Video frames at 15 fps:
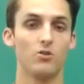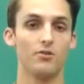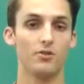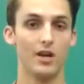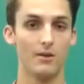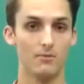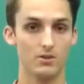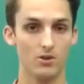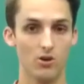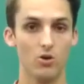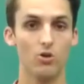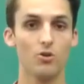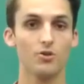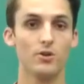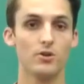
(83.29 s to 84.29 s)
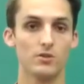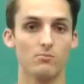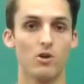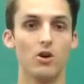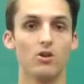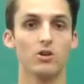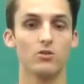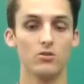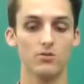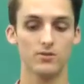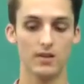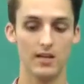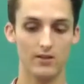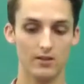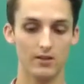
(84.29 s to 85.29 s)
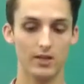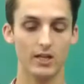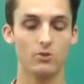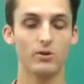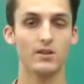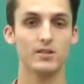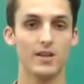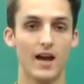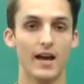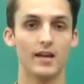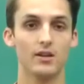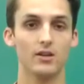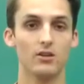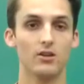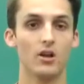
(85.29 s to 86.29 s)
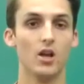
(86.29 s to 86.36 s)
They're able to hold those molecules in the liquid tighter.